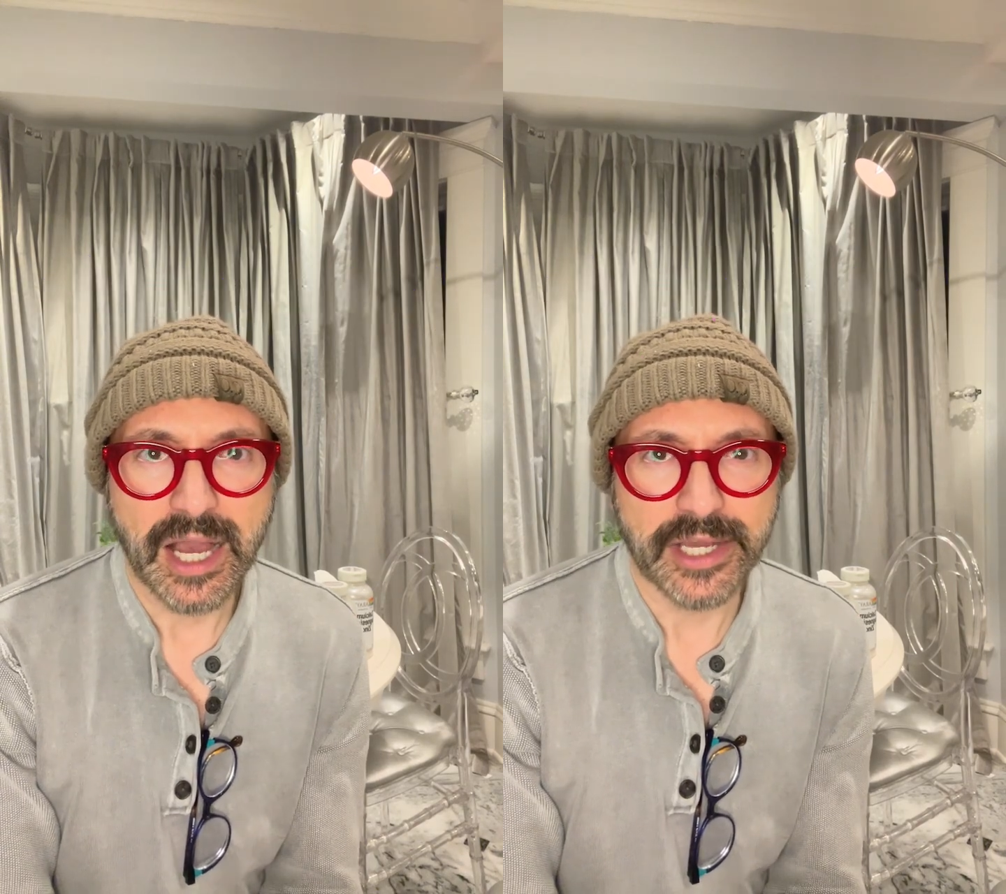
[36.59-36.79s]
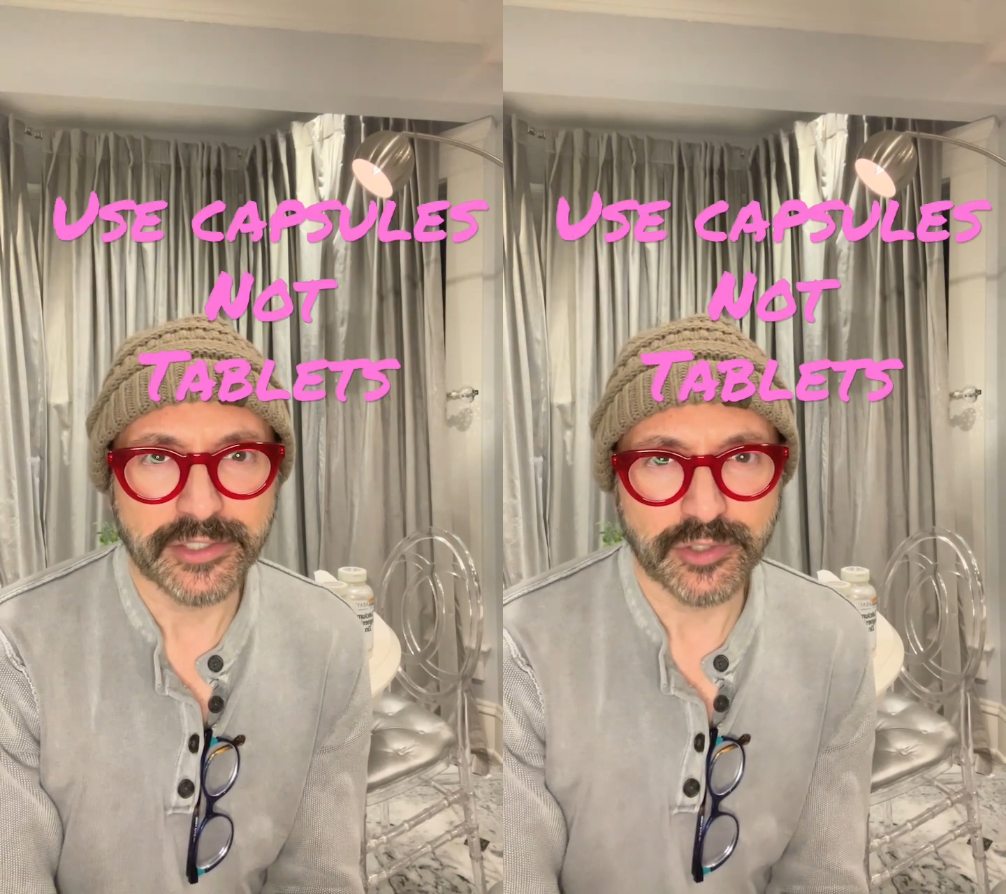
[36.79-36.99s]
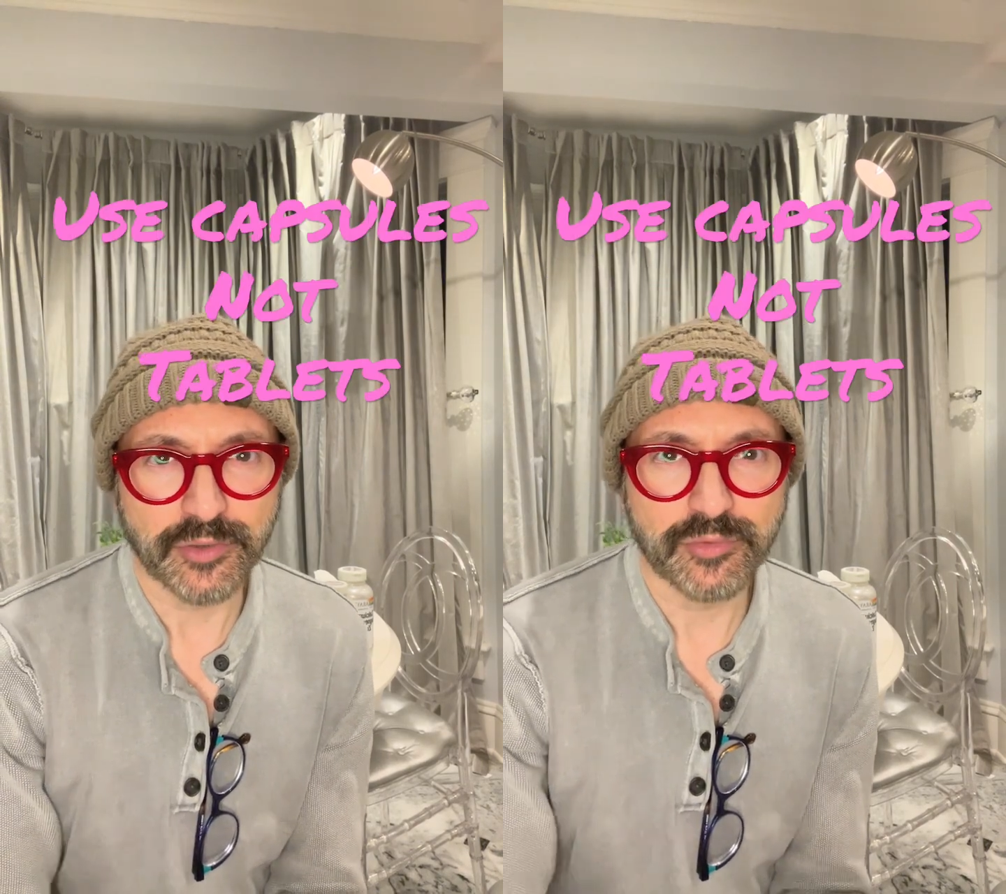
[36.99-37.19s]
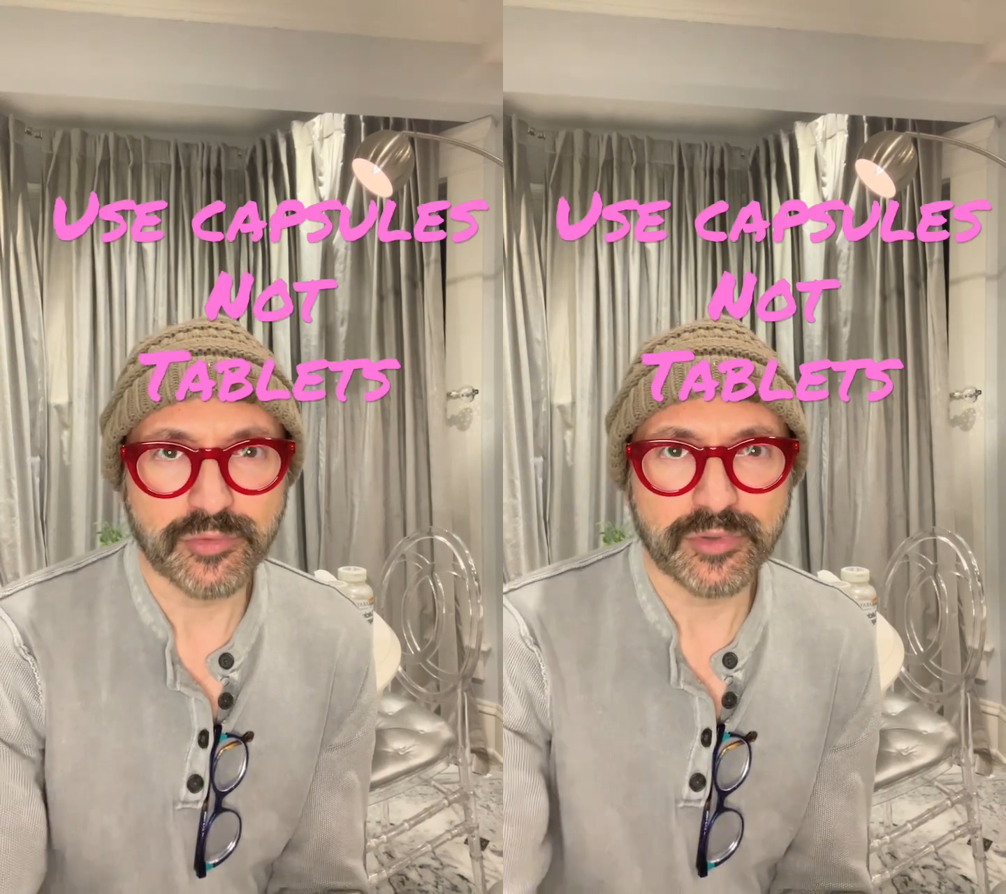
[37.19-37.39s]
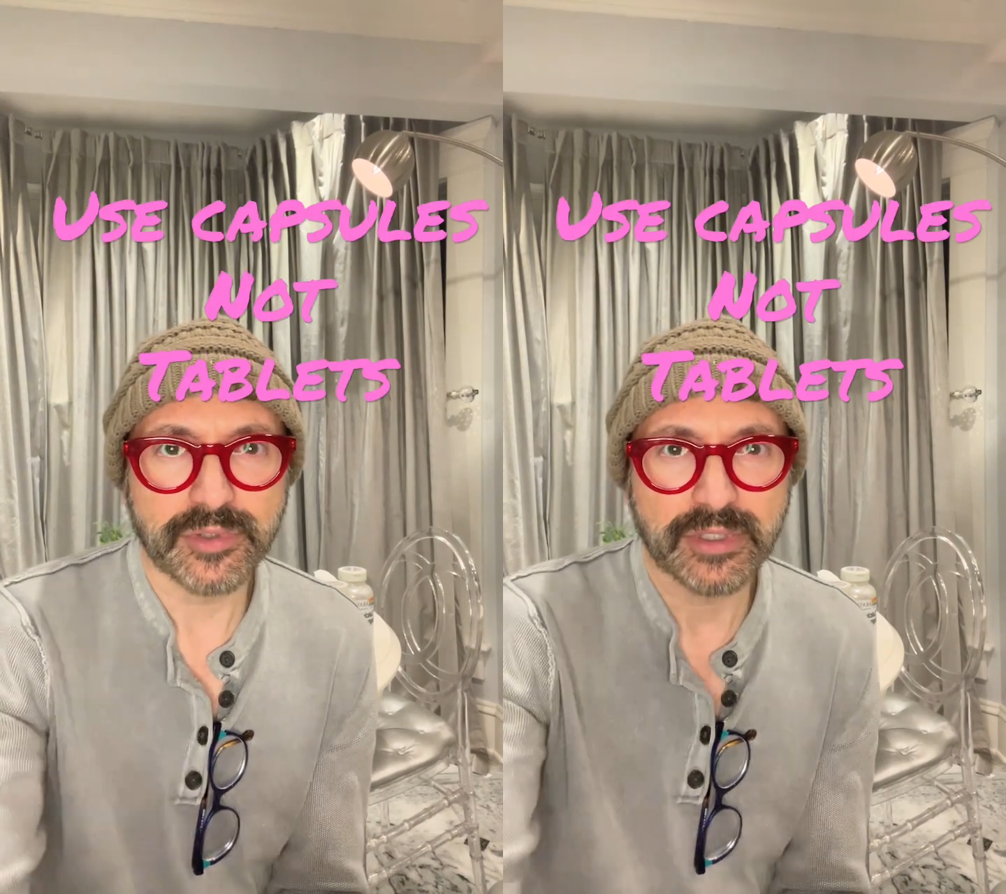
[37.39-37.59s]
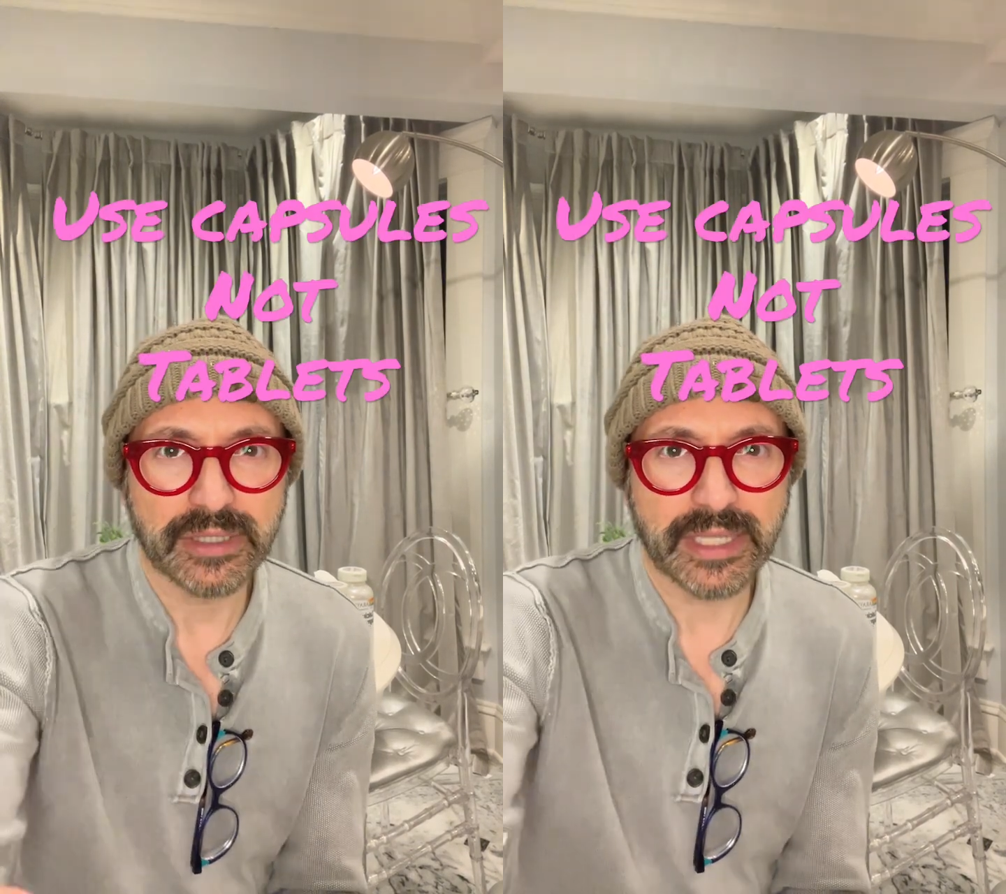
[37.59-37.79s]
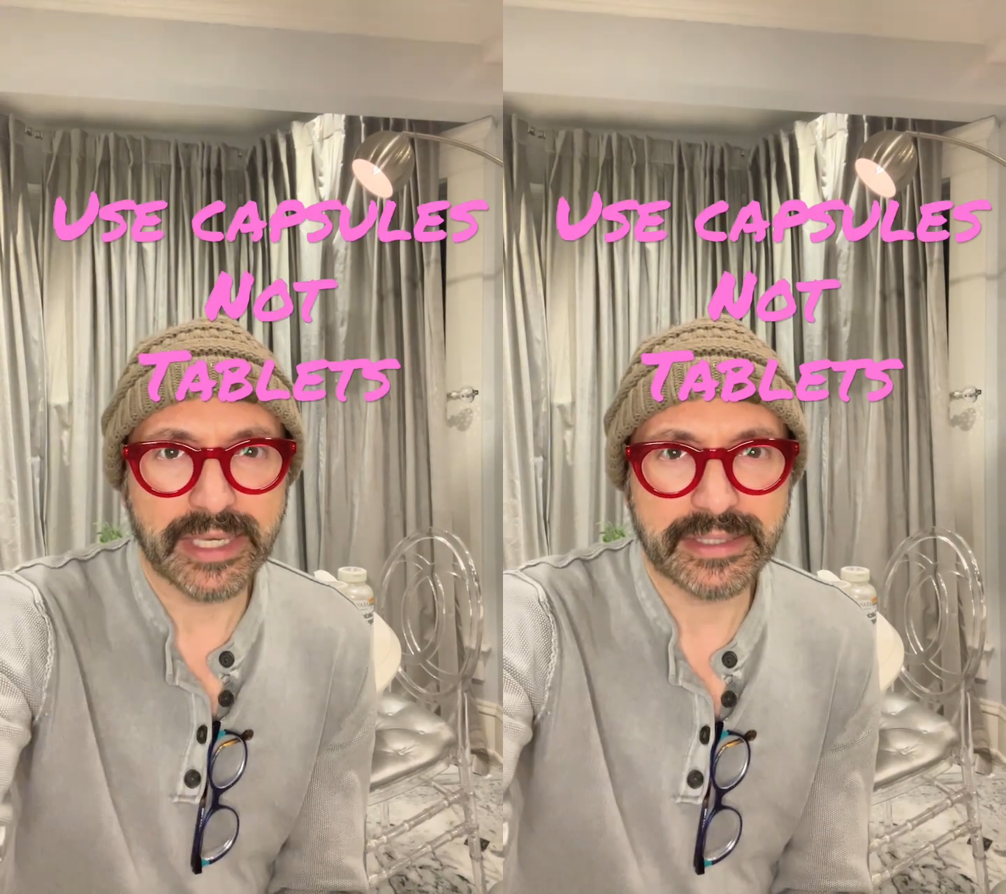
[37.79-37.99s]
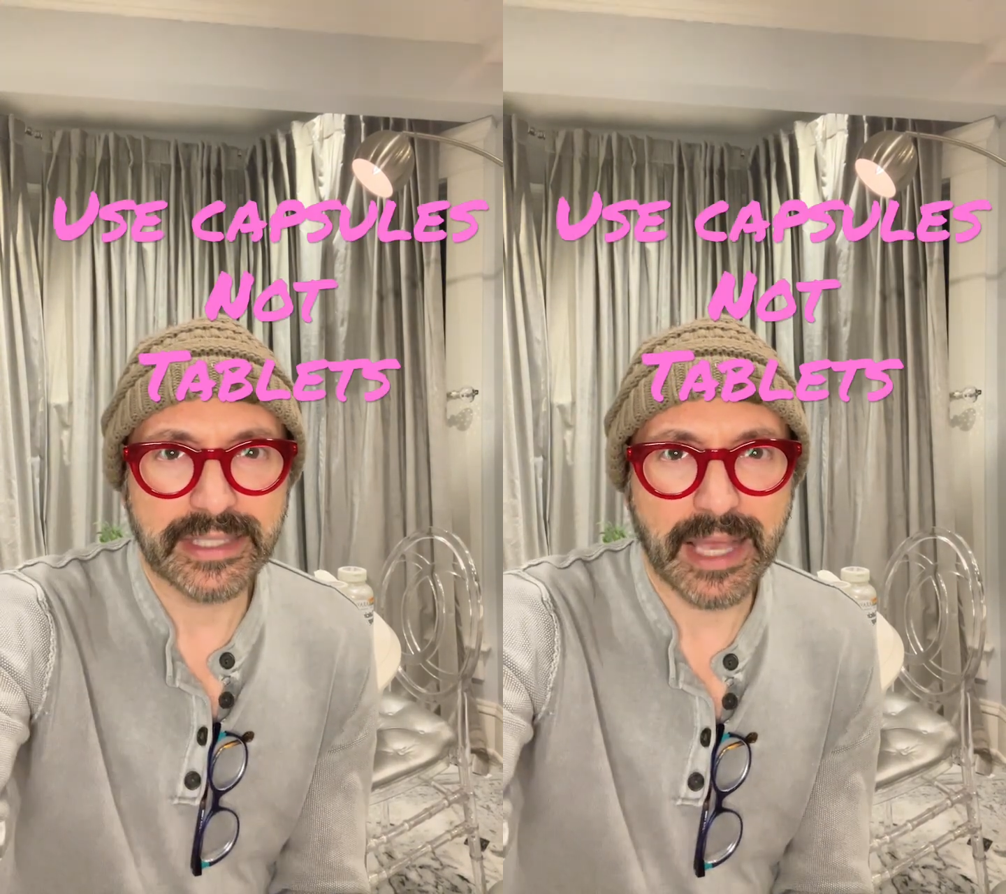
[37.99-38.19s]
I don't like